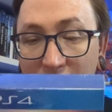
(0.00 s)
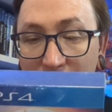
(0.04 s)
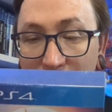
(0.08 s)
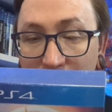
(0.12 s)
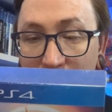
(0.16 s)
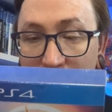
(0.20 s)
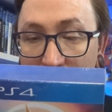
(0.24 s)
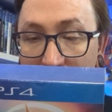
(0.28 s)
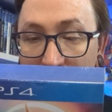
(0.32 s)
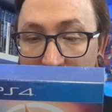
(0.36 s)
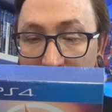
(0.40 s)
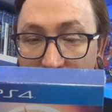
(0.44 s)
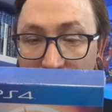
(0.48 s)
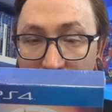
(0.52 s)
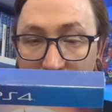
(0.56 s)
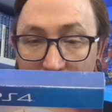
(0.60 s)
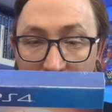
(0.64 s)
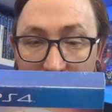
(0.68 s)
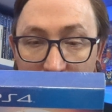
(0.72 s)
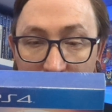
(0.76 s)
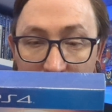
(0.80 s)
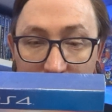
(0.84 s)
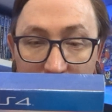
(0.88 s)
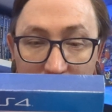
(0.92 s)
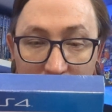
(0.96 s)
I've heard a
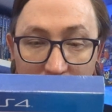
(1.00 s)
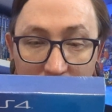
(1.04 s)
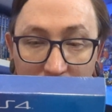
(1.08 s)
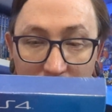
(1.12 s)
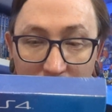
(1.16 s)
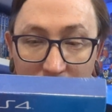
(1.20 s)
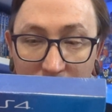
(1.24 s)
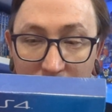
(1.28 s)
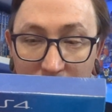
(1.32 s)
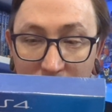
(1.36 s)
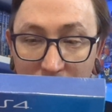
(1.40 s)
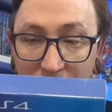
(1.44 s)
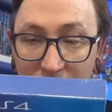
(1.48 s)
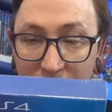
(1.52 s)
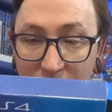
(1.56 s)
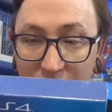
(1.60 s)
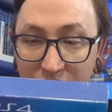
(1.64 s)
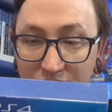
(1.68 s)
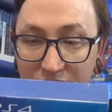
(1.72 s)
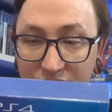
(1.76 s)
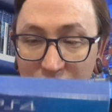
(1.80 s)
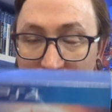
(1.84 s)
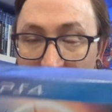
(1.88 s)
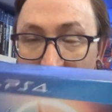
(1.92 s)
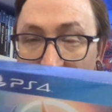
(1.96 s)
few
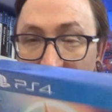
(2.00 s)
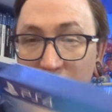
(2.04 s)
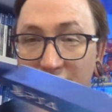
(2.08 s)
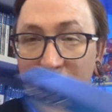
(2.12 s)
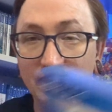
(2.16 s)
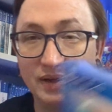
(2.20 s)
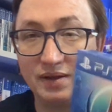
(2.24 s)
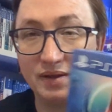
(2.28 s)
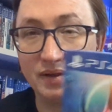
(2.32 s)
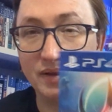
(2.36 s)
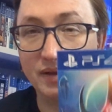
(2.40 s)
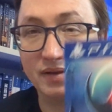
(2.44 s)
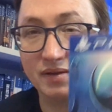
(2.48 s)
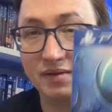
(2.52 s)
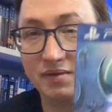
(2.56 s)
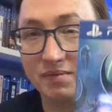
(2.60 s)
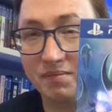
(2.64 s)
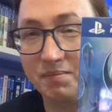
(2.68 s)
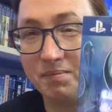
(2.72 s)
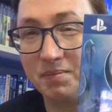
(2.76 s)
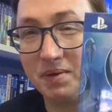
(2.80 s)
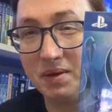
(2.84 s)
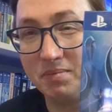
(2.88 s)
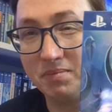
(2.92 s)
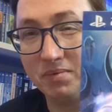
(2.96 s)
sort of like
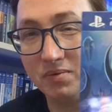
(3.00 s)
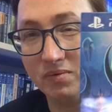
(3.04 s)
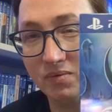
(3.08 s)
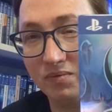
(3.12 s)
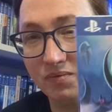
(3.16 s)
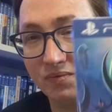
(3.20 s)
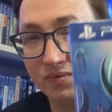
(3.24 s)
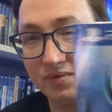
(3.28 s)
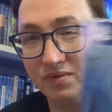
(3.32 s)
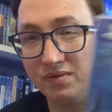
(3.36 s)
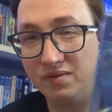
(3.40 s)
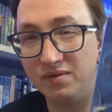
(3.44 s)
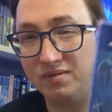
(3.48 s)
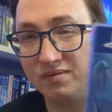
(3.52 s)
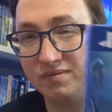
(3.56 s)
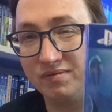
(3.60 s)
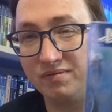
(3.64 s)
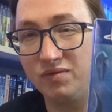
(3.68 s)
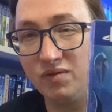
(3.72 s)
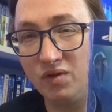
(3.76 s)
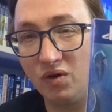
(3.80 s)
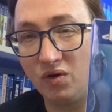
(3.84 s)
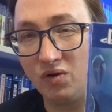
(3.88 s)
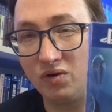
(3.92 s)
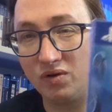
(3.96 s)
people
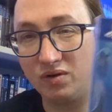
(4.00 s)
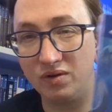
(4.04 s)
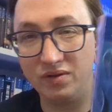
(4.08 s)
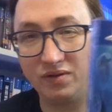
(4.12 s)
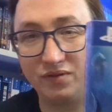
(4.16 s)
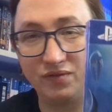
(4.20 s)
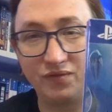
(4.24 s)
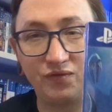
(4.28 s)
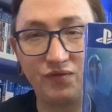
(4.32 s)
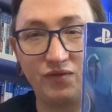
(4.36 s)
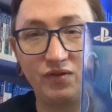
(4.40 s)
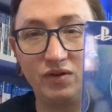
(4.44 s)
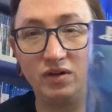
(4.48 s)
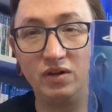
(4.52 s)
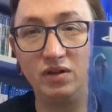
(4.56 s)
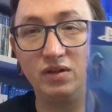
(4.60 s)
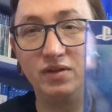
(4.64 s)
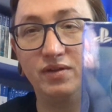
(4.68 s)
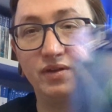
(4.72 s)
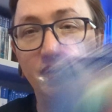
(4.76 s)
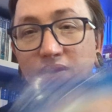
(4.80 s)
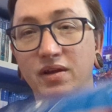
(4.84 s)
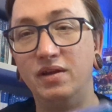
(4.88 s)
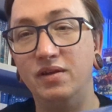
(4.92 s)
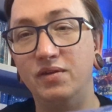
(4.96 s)
not as thrilled
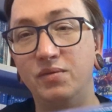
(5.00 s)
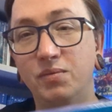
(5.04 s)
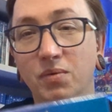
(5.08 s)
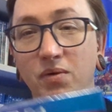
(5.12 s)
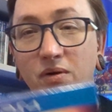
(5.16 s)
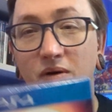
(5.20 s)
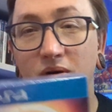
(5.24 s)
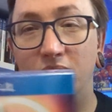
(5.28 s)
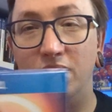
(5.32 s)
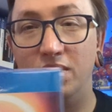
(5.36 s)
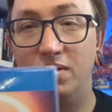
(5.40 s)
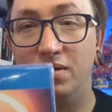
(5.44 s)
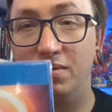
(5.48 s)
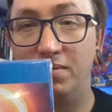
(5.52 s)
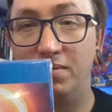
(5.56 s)
as what